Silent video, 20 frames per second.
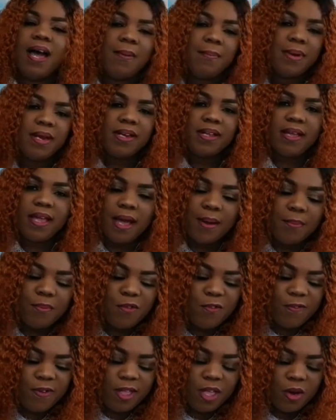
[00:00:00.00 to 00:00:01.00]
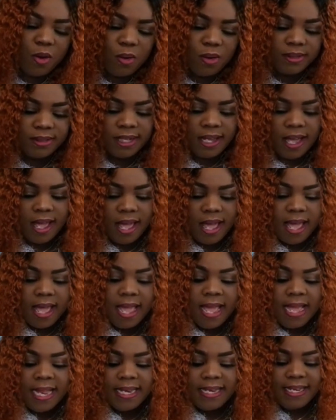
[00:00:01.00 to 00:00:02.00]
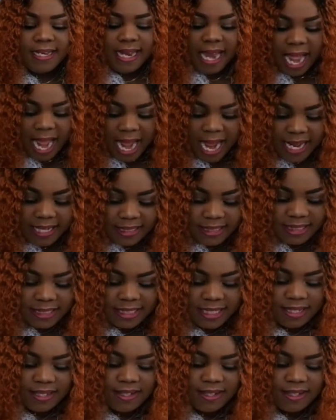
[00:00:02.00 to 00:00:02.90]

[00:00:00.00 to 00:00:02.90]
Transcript: American movie on Netflix.